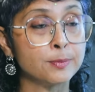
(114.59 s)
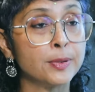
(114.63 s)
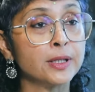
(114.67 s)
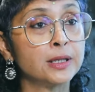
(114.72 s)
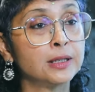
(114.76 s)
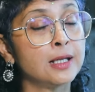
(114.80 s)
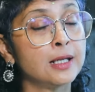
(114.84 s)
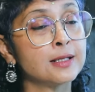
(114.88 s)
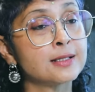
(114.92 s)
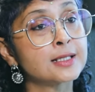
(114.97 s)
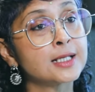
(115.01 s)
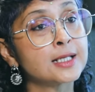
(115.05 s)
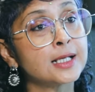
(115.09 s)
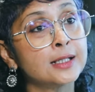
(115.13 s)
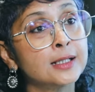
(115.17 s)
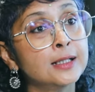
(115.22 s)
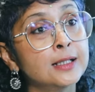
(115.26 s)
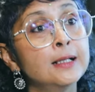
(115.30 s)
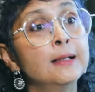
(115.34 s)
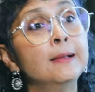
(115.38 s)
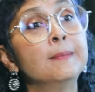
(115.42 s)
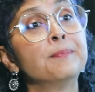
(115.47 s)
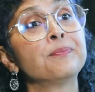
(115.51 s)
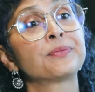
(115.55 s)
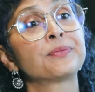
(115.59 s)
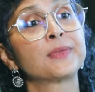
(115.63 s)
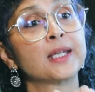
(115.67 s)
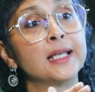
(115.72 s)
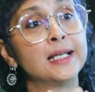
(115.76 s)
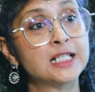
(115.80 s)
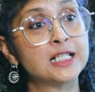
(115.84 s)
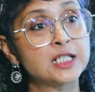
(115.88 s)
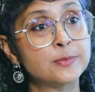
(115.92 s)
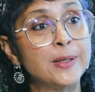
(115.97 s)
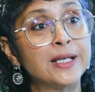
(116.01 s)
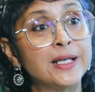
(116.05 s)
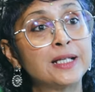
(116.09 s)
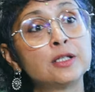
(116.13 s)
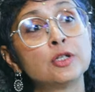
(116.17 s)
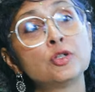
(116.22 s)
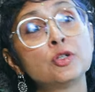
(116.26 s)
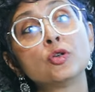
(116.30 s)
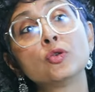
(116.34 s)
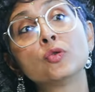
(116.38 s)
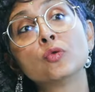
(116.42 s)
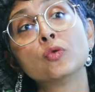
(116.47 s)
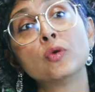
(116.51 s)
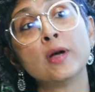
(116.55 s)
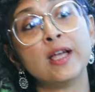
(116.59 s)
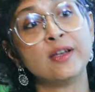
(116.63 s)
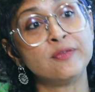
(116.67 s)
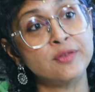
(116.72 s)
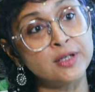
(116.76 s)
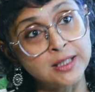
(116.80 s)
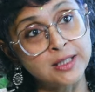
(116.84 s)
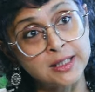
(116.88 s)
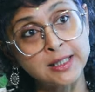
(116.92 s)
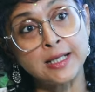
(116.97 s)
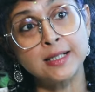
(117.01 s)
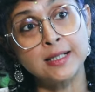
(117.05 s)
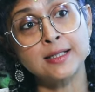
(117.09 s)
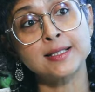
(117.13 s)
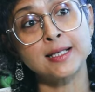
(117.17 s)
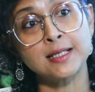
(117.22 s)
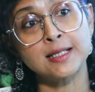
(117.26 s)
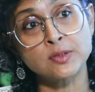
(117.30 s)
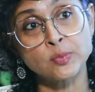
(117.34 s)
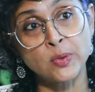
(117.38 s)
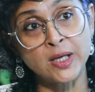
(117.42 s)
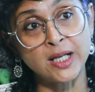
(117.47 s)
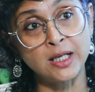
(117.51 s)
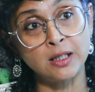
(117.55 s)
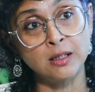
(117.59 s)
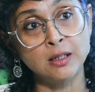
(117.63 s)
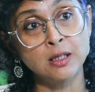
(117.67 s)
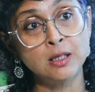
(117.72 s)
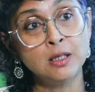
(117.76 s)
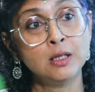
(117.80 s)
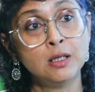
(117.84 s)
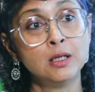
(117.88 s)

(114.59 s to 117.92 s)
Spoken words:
But they're still expected to do everything else as well.